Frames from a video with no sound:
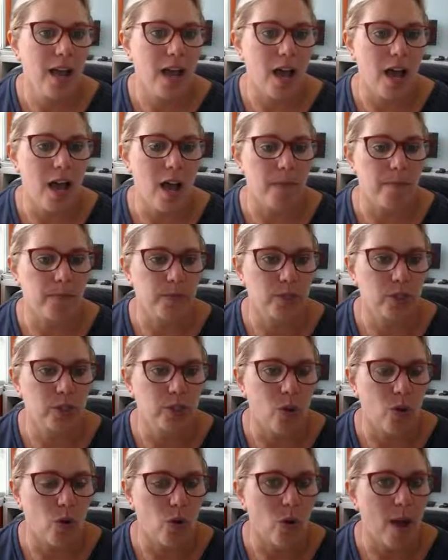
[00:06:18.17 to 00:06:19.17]
Um,
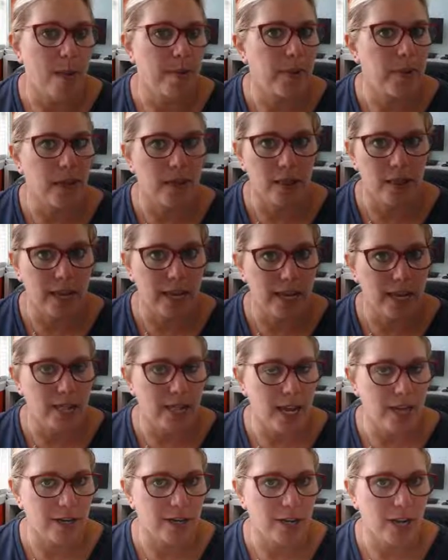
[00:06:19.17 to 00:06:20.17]
so I'm going to link to
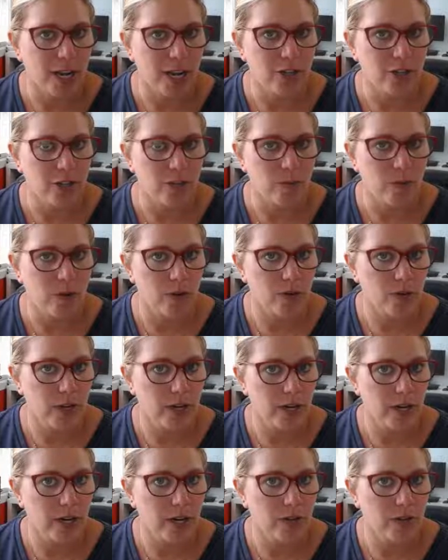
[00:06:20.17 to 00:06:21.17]
Education Perfect
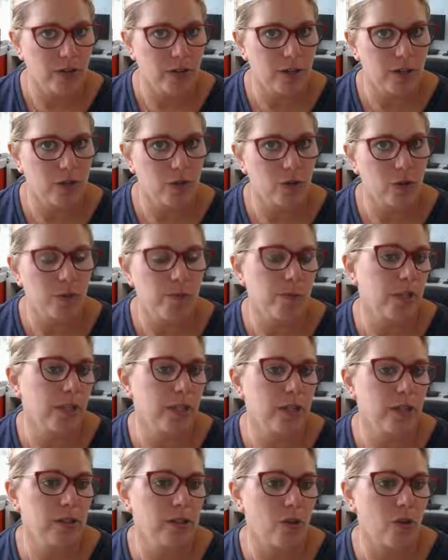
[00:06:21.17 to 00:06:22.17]
here in the
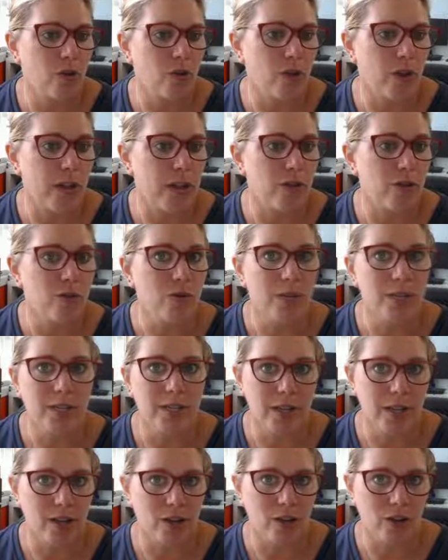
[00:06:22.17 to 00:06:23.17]
description so that you can
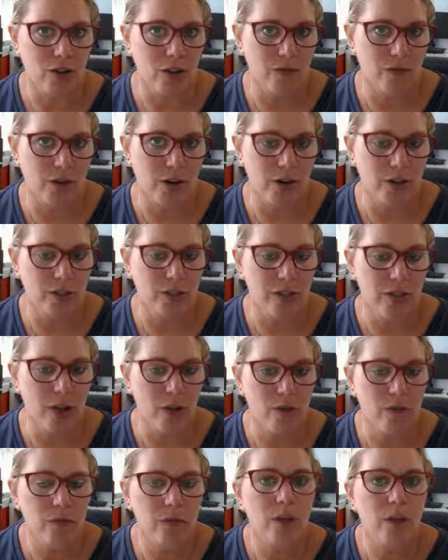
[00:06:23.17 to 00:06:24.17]
take a look for yourself.